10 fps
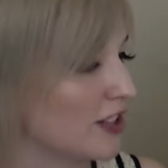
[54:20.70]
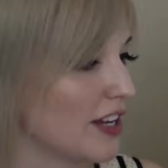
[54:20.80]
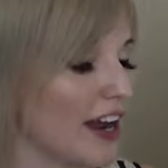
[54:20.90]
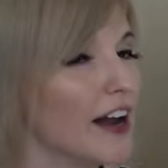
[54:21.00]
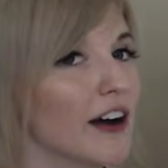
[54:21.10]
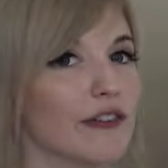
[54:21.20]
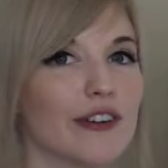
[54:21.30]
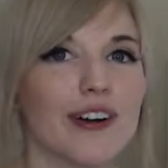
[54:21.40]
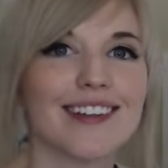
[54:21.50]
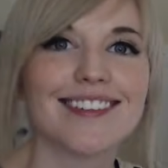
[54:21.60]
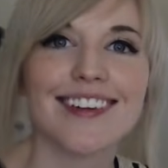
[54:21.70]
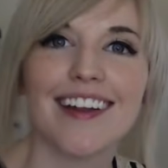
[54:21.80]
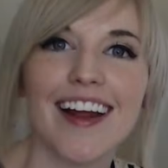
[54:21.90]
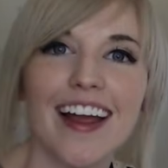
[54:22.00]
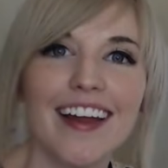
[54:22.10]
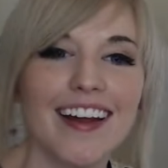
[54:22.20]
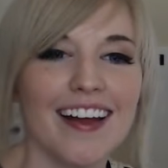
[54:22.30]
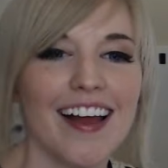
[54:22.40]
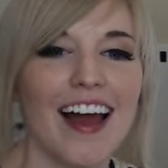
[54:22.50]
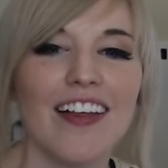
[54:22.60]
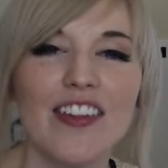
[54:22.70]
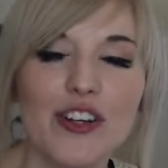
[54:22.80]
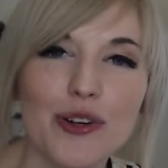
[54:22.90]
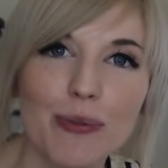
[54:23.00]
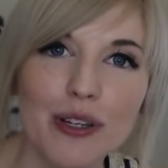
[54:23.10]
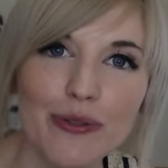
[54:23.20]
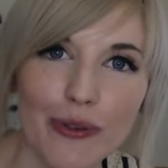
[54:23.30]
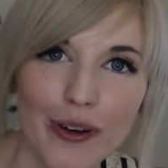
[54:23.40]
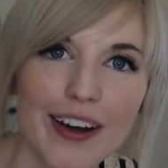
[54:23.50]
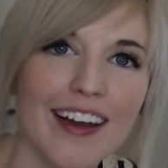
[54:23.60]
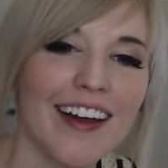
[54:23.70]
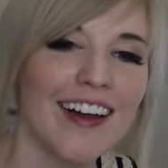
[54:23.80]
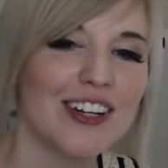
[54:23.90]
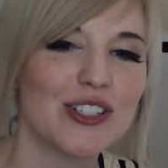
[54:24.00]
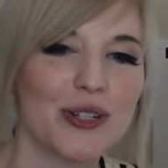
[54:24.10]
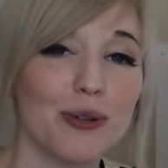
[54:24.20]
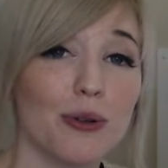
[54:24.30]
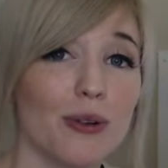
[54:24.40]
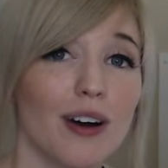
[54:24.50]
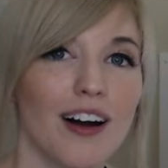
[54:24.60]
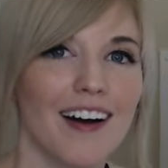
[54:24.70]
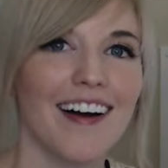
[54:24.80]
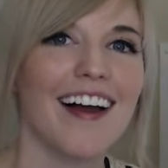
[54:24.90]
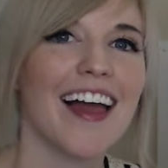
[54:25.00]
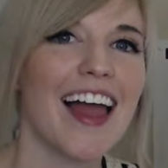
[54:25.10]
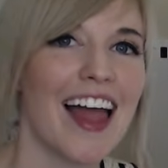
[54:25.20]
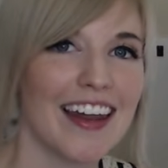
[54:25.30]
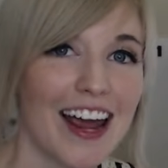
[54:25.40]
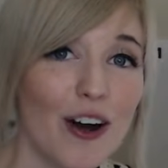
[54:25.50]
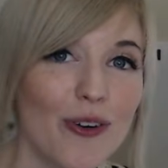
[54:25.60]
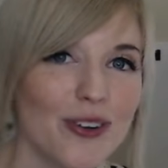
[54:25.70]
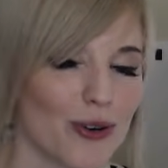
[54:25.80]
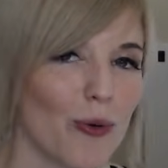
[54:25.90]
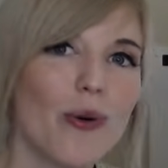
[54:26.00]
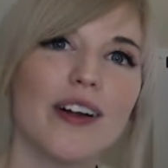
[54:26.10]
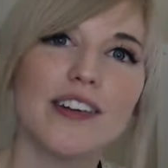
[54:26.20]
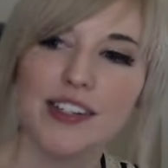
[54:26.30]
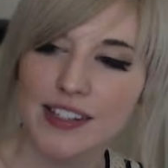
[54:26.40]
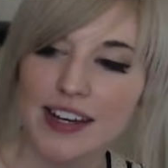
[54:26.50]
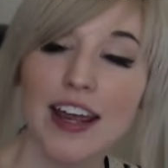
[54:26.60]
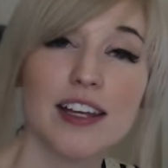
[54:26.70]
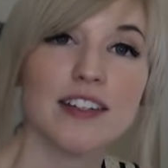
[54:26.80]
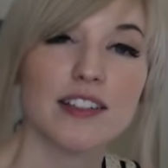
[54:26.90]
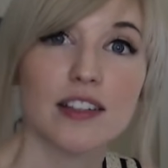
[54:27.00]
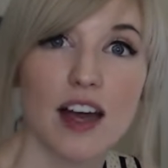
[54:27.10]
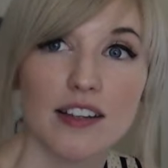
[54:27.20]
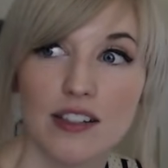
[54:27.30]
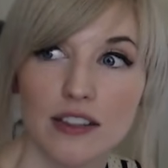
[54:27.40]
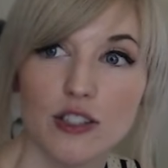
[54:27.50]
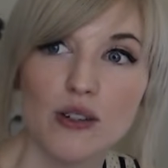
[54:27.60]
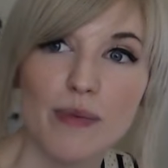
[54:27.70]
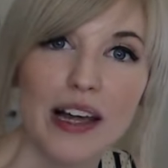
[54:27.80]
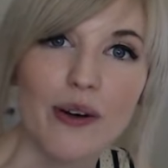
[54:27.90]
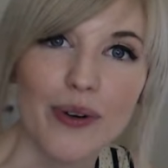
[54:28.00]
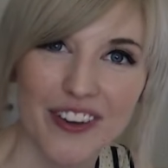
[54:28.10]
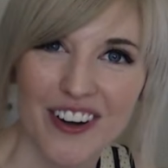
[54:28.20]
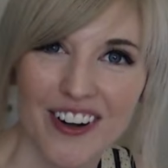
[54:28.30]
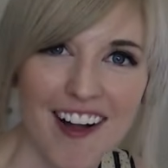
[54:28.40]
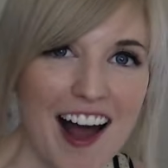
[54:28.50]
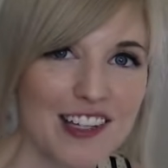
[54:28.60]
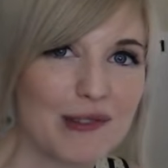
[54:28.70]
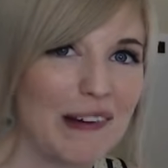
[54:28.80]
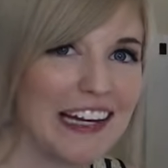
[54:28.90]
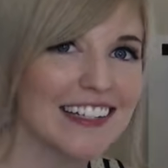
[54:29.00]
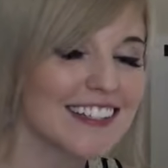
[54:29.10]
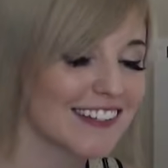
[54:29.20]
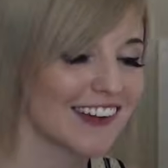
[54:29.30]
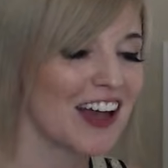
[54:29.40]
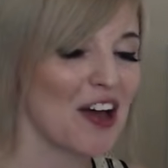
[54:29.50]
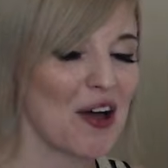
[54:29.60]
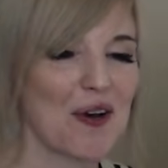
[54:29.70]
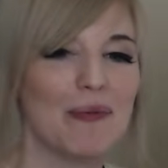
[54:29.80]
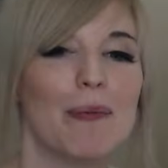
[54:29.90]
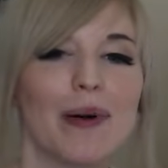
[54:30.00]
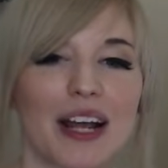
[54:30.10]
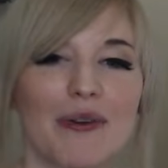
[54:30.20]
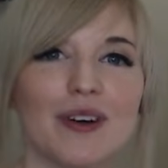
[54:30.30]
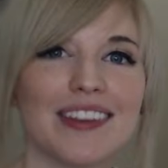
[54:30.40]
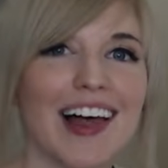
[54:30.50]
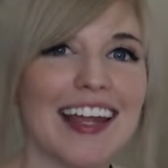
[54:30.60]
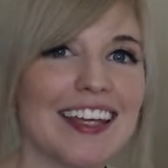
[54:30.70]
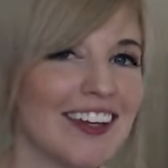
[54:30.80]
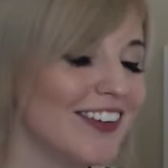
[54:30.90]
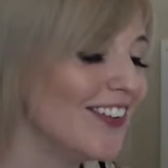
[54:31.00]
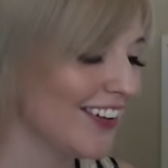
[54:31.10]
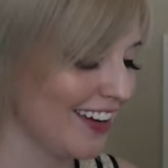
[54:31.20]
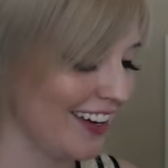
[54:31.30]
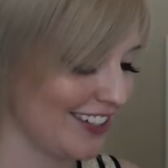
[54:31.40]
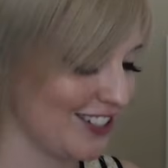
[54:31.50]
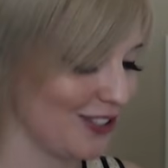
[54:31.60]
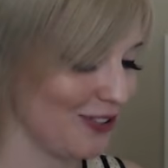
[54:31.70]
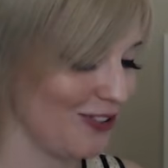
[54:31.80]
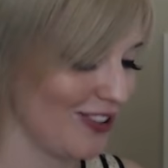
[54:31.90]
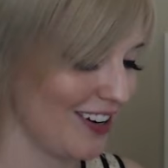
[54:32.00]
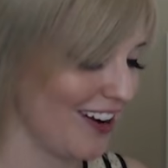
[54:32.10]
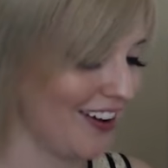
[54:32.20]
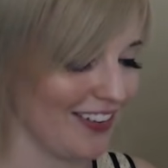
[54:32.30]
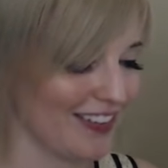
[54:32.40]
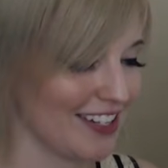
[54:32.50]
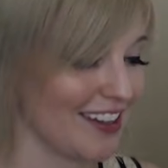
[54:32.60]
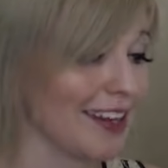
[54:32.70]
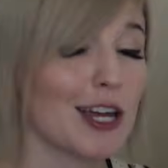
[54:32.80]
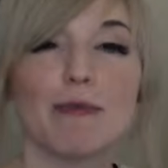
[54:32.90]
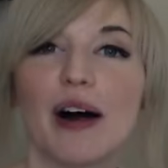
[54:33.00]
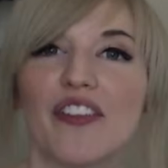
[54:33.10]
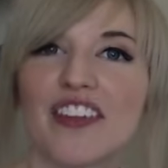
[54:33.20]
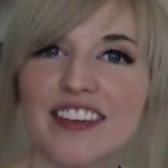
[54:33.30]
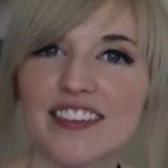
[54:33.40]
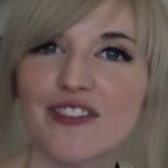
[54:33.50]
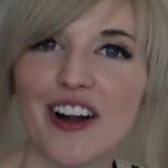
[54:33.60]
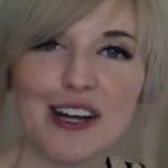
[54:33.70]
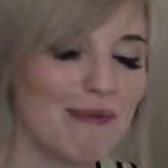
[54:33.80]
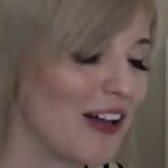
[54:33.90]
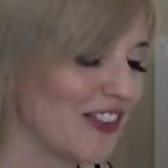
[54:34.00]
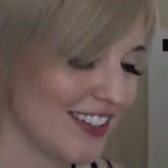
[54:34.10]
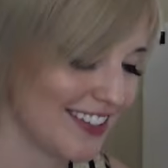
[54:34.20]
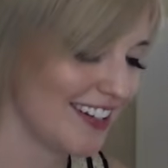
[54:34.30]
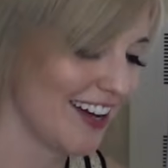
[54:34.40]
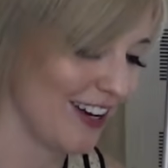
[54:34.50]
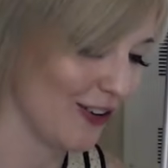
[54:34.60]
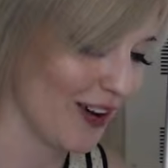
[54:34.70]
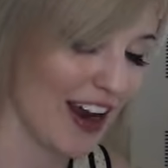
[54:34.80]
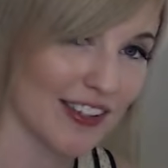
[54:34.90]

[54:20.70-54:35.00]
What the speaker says: I have for us today, and then you'll be free to head out or to stay and discuss a little bit with your classmates. But I would like you to think about this and write about this tonight, okay?